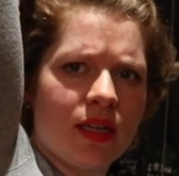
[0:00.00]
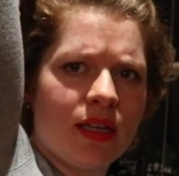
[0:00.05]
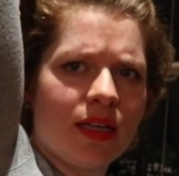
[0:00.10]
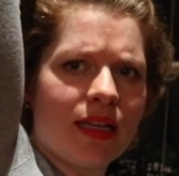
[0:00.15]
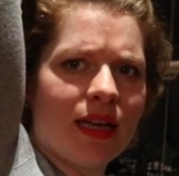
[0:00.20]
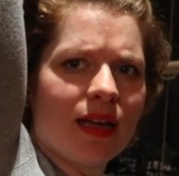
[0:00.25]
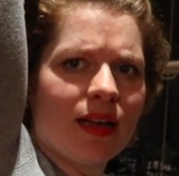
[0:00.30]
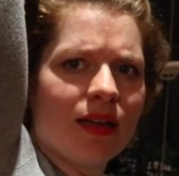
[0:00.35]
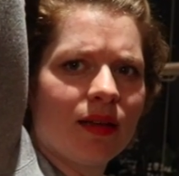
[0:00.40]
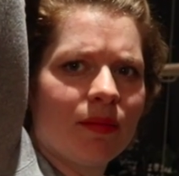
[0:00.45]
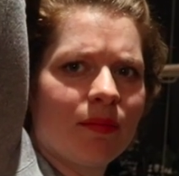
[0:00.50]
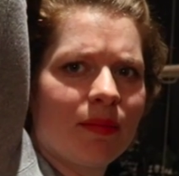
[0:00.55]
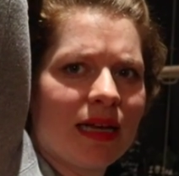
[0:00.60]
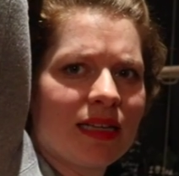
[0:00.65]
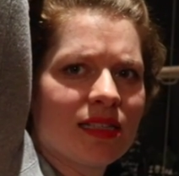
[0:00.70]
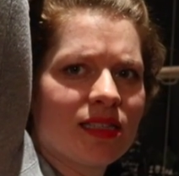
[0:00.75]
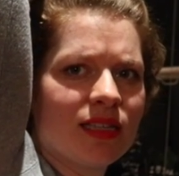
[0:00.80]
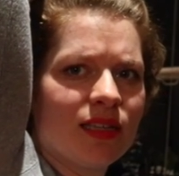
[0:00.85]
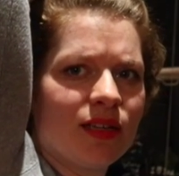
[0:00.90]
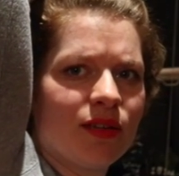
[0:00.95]
Yeah,
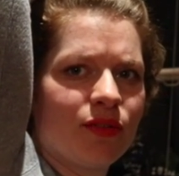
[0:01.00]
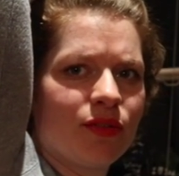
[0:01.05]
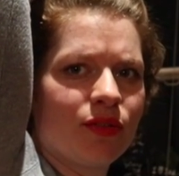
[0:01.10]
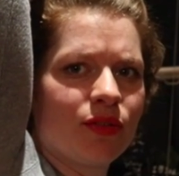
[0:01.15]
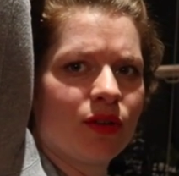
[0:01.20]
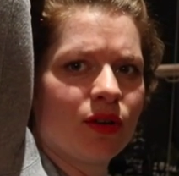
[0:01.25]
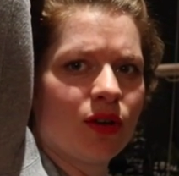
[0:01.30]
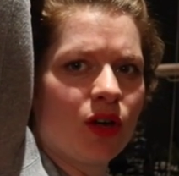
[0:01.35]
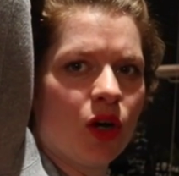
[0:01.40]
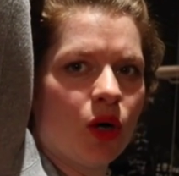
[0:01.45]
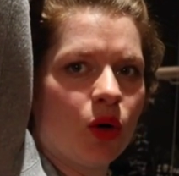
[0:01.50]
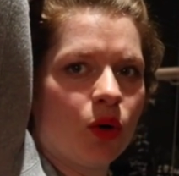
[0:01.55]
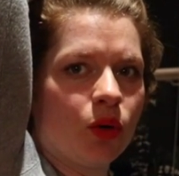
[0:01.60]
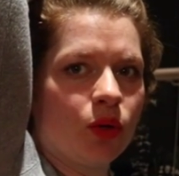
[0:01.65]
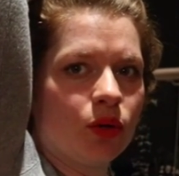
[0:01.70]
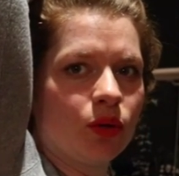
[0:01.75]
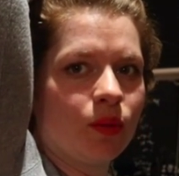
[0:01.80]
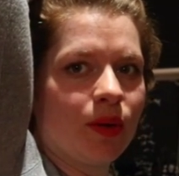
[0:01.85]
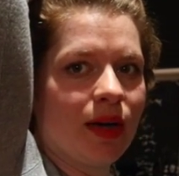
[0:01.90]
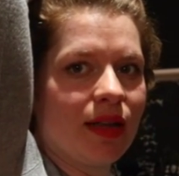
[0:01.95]
massive
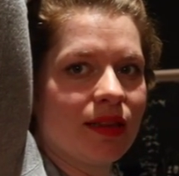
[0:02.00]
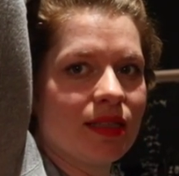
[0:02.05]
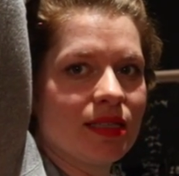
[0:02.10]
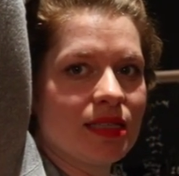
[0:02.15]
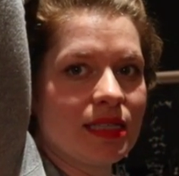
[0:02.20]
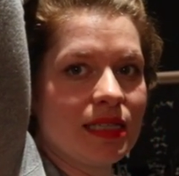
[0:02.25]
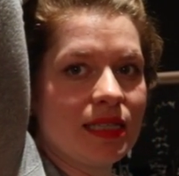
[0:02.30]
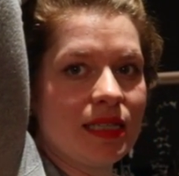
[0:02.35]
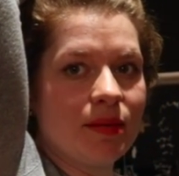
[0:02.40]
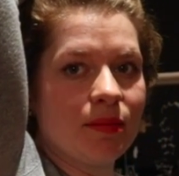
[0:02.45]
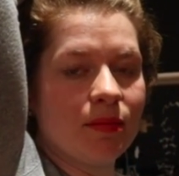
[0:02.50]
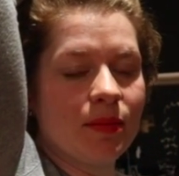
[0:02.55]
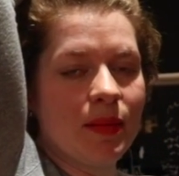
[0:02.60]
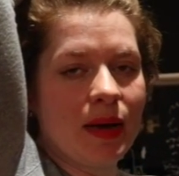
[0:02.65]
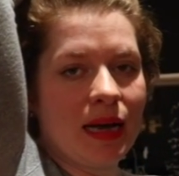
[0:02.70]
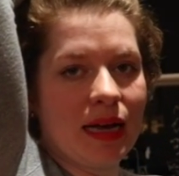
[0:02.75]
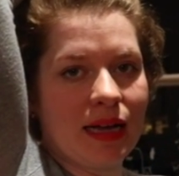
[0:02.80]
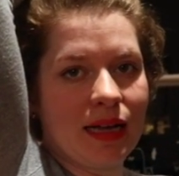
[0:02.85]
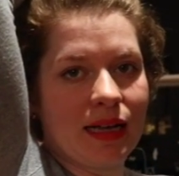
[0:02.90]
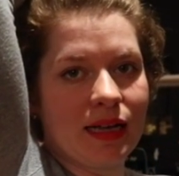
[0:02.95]
hole where the seam
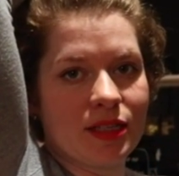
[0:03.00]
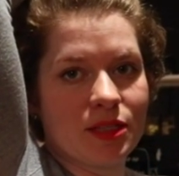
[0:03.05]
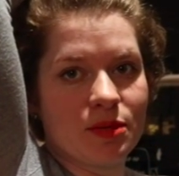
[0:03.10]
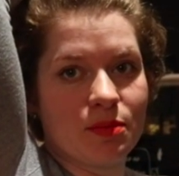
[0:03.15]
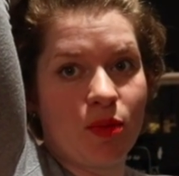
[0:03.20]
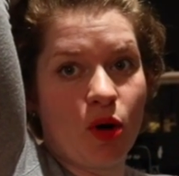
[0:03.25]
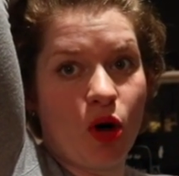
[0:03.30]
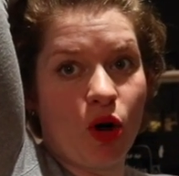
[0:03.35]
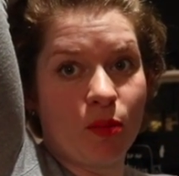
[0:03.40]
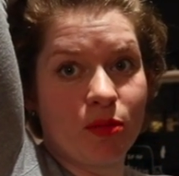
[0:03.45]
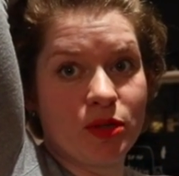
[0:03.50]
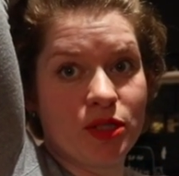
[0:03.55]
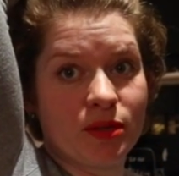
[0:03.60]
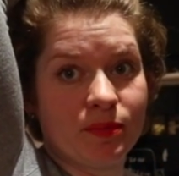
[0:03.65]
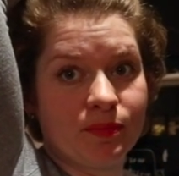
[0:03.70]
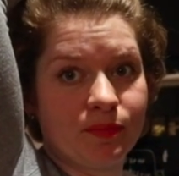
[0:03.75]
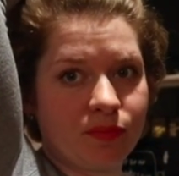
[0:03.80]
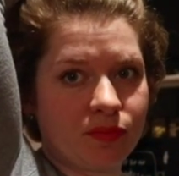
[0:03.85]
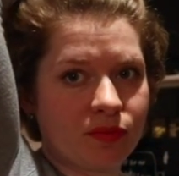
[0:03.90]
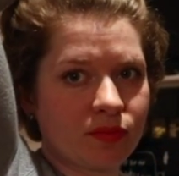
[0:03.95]
has popped.
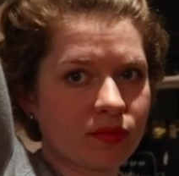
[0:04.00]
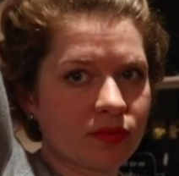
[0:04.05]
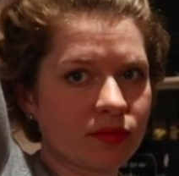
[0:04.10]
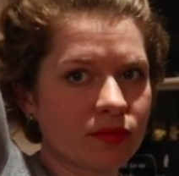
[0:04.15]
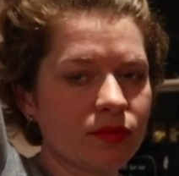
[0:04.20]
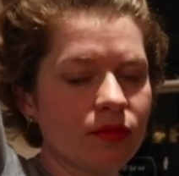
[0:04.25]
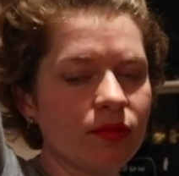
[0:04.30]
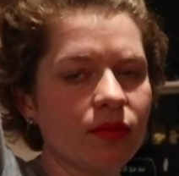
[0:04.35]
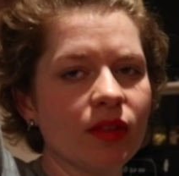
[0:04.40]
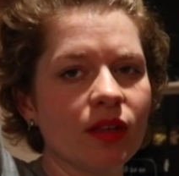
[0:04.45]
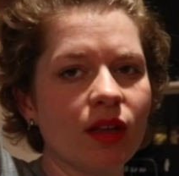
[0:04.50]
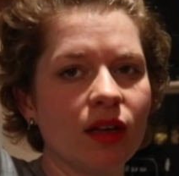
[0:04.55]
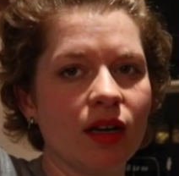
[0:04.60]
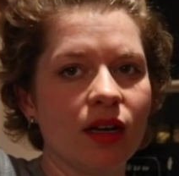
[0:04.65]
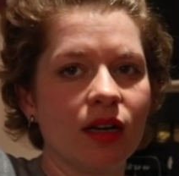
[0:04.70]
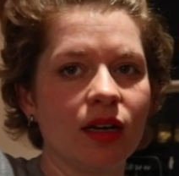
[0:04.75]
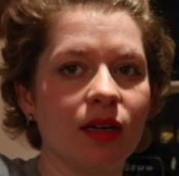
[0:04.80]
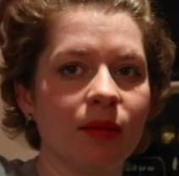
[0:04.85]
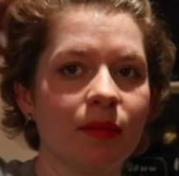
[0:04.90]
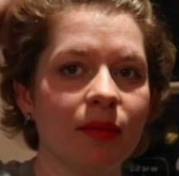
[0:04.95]

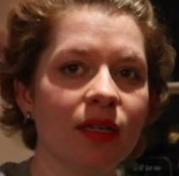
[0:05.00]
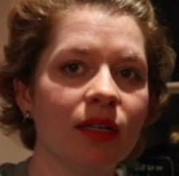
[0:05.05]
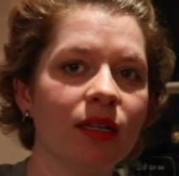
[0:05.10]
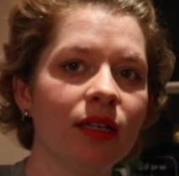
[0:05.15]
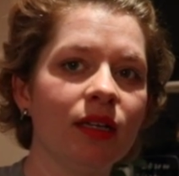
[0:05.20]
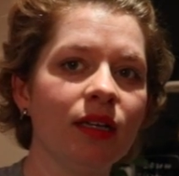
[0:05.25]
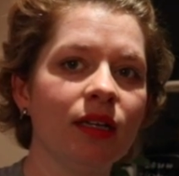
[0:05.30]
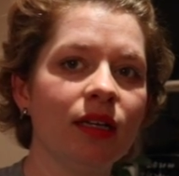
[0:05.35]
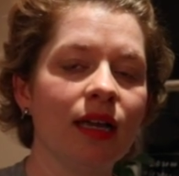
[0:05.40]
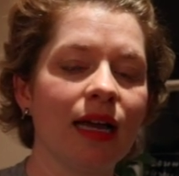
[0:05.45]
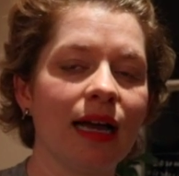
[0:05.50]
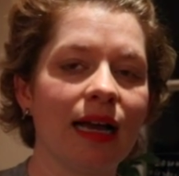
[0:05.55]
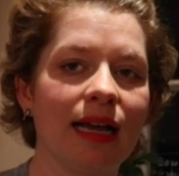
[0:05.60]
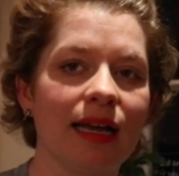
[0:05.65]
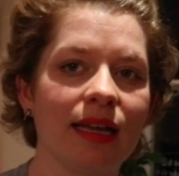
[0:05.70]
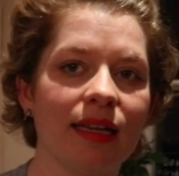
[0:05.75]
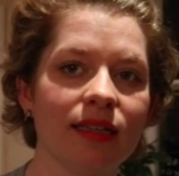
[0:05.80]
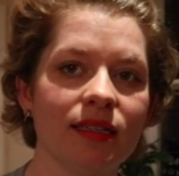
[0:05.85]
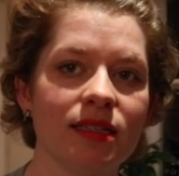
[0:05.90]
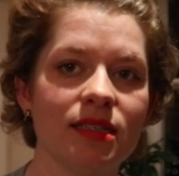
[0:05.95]

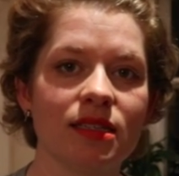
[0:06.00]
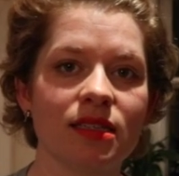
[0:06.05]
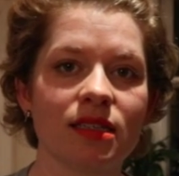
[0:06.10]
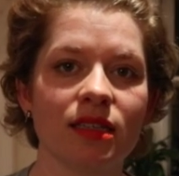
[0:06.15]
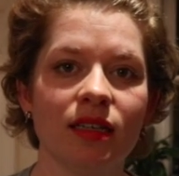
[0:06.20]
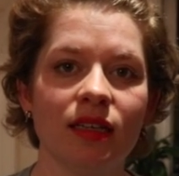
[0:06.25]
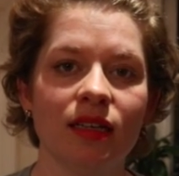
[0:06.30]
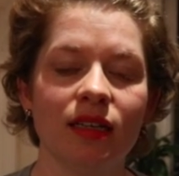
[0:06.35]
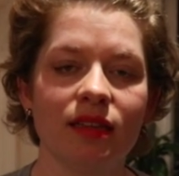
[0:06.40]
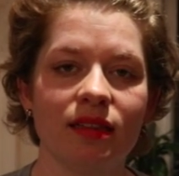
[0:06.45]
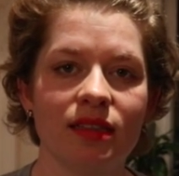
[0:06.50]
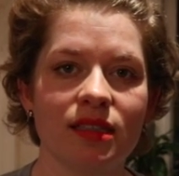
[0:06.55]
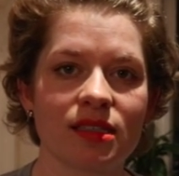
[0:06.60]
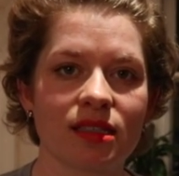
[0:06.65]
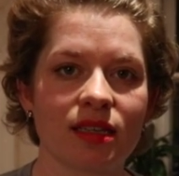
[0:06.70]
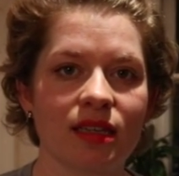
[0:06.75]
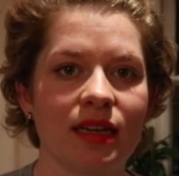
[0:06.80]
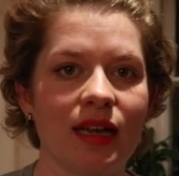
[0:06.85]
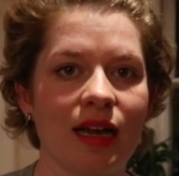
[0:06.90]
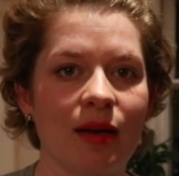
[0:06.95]
And this
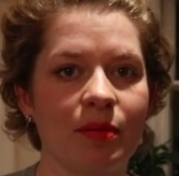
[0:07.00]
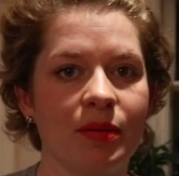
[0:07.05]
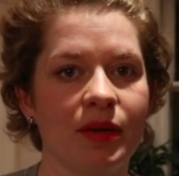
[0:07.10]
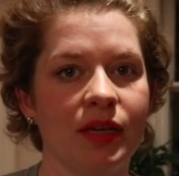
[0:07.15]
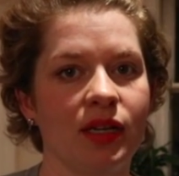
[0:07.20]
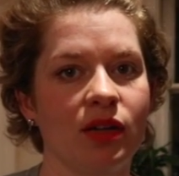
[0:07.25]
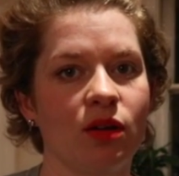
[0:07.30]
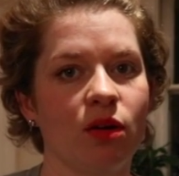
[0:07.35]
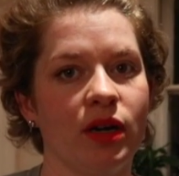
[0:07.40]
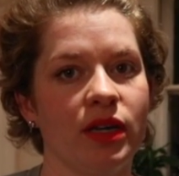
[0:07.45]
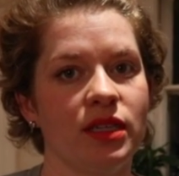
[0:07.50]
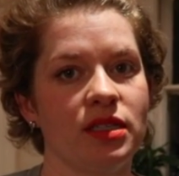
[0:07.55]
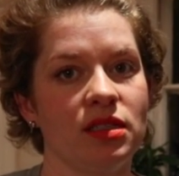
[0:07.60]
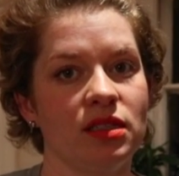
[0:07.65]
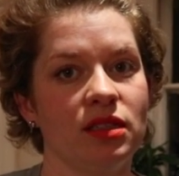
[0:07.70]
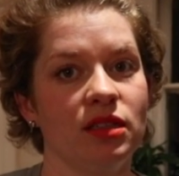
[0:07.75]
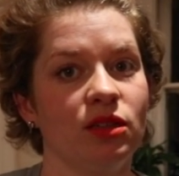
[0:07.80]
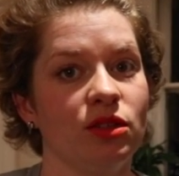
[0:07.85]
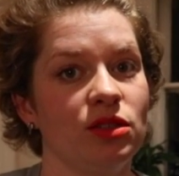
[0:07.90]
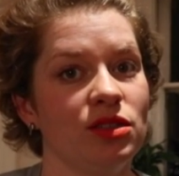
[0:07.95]
can happen in quite a
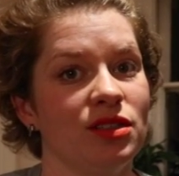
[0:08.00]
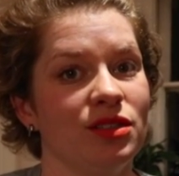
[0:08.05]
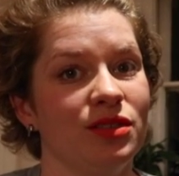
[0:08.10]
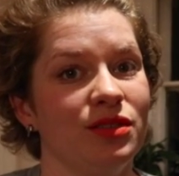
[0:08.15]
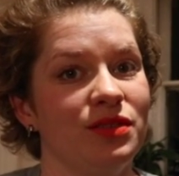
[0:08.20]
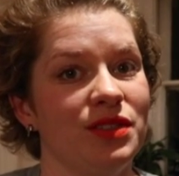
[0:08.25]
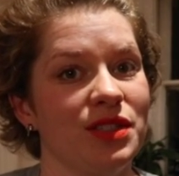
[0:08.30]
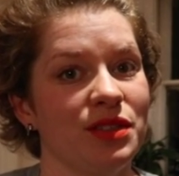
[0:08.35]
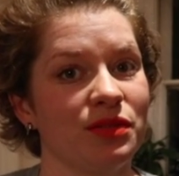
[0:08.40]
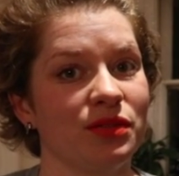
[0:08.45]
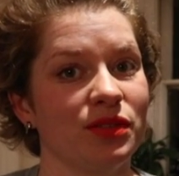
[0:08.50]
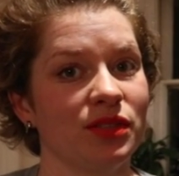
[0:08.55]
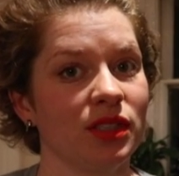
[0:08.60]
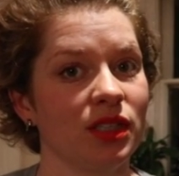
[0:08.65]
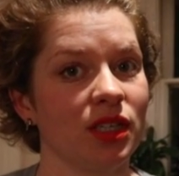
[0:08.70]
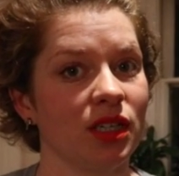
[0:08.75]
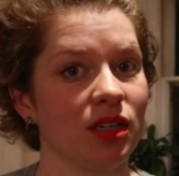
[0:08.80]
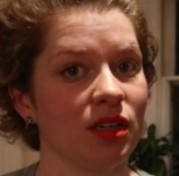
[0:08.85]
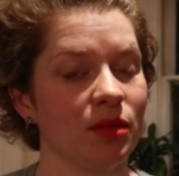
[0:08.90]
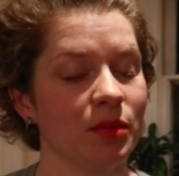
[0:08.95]
lot of different
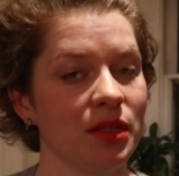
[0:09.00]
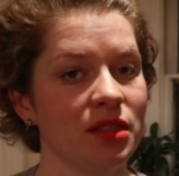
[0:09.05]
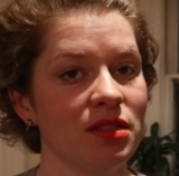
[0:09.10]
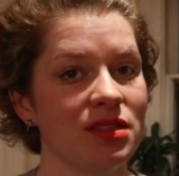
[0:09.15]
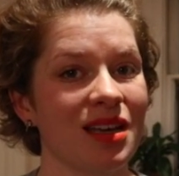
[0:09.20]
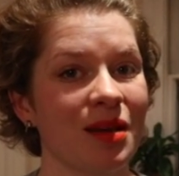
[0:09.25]
garments.